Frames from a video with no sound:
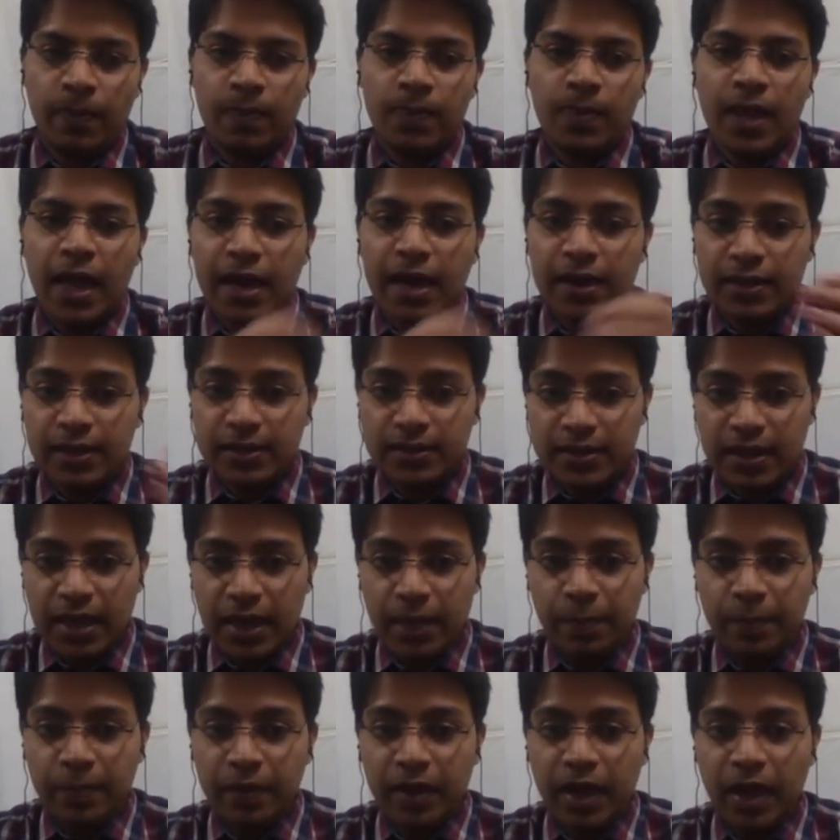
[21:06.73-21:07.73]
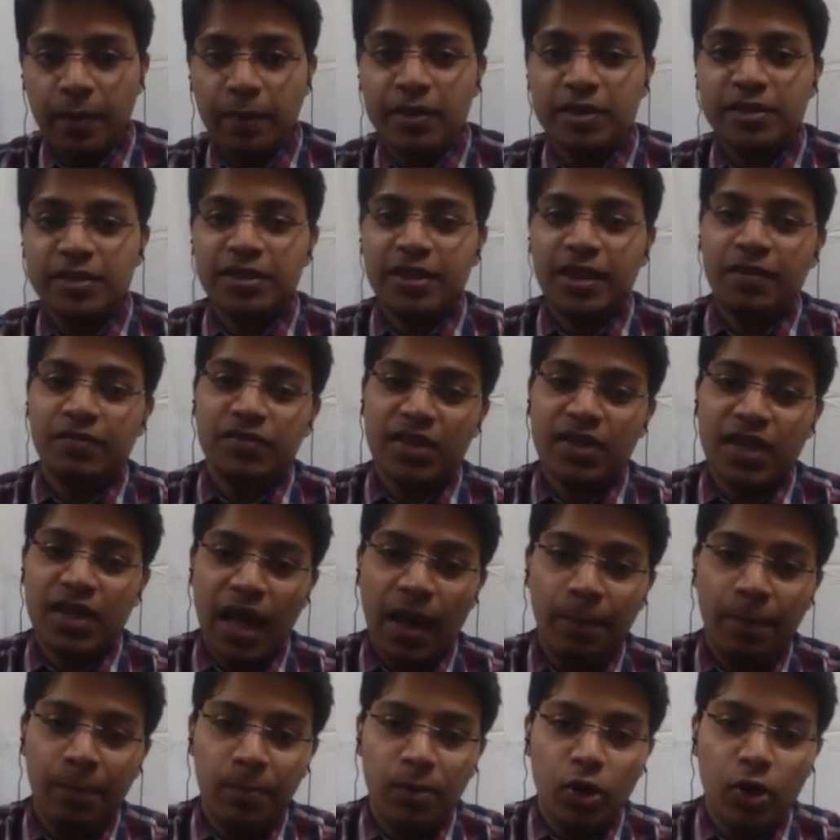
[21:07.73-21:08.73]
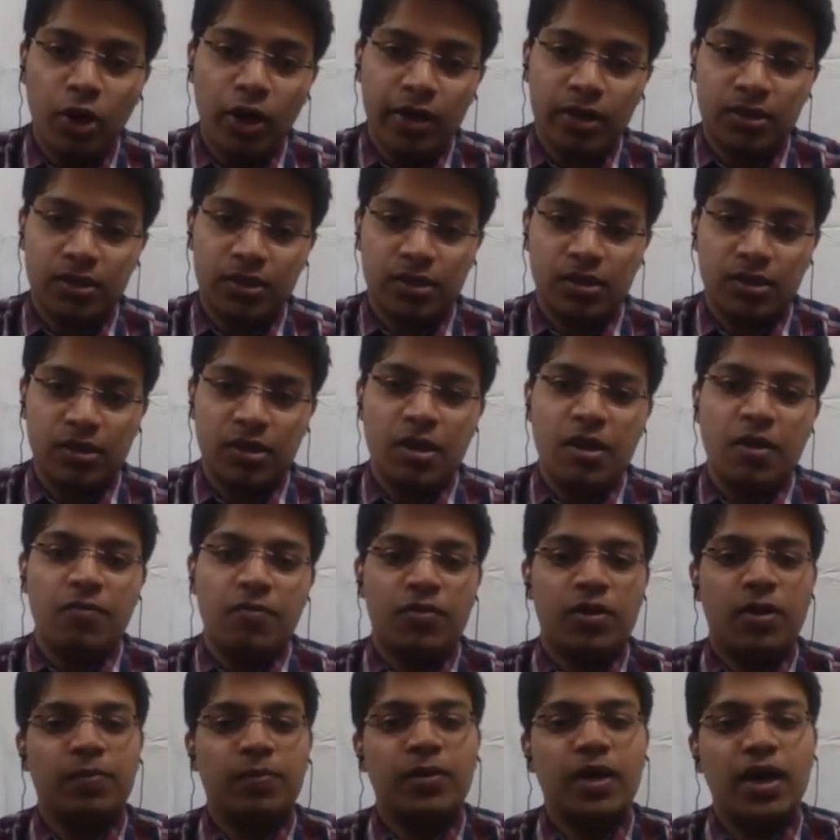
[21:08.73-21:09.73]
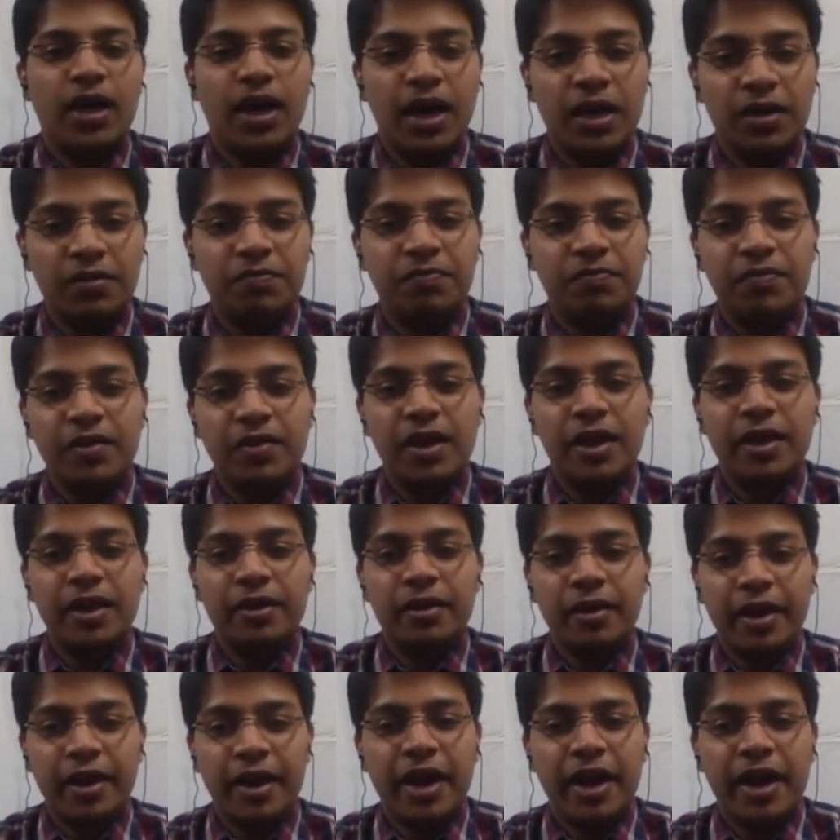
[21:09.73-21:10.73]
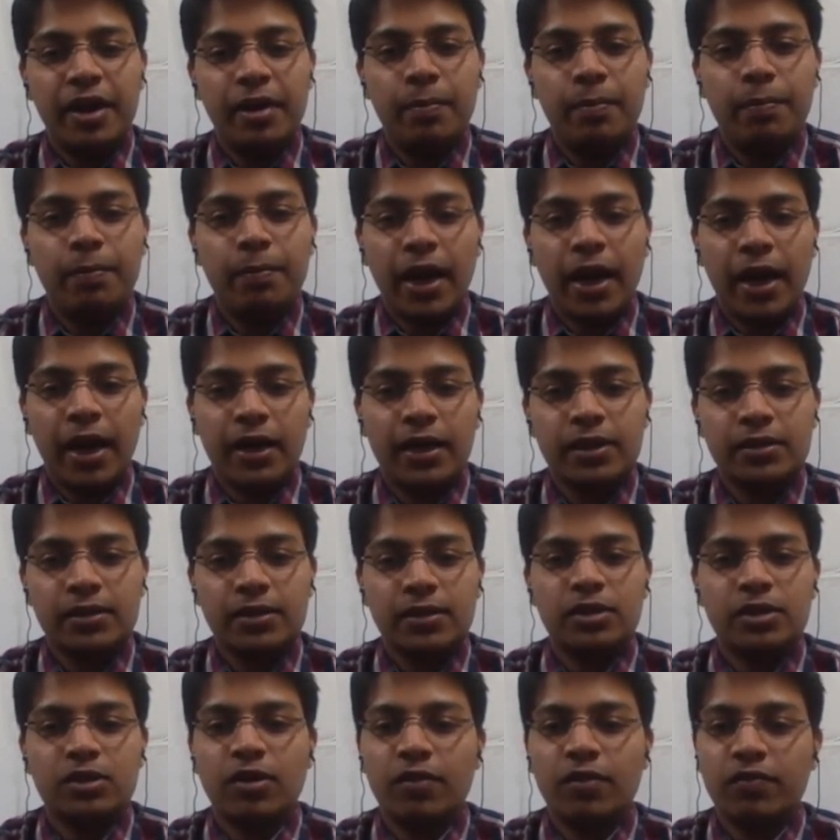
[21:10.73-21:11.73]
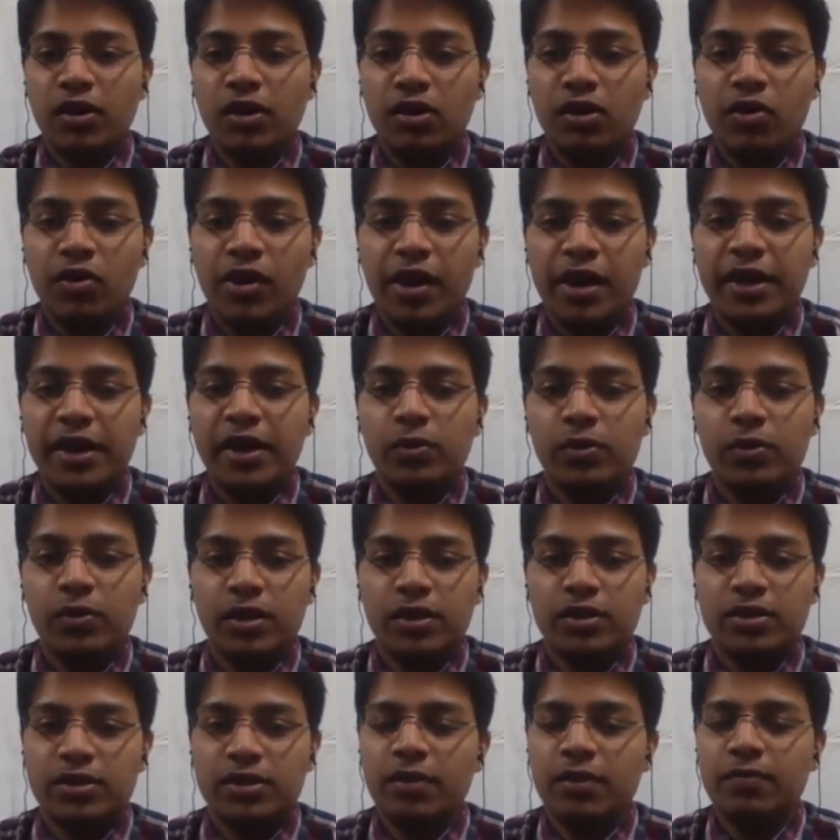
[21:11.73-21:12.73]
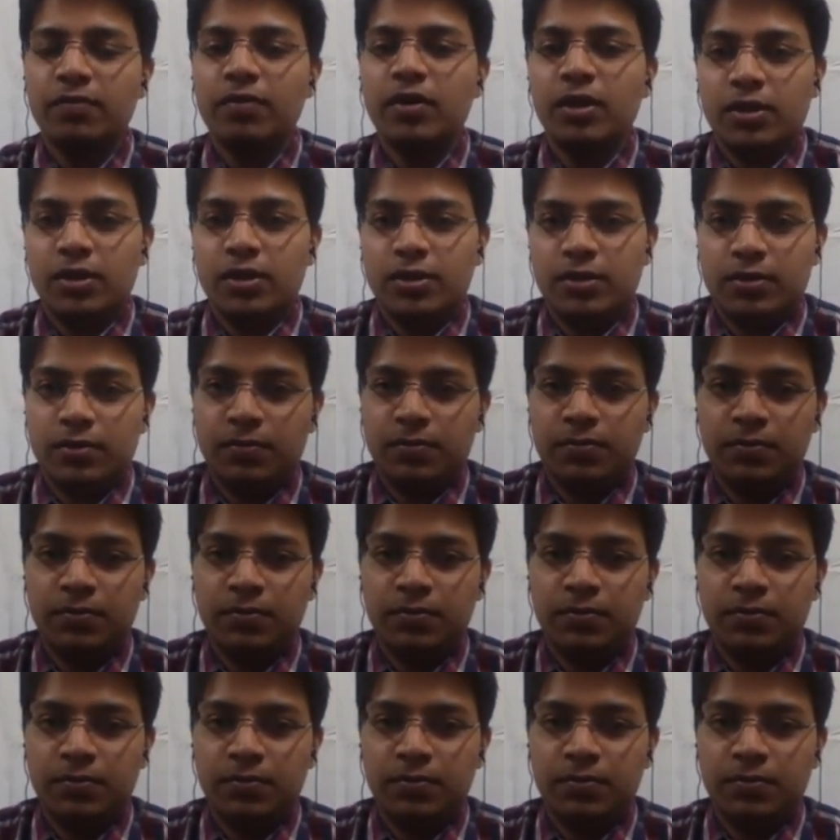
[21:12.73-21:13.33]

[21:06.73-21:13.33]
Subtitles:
At the same time, it saves the employers from the unfair trade practices of the trade unions and workers.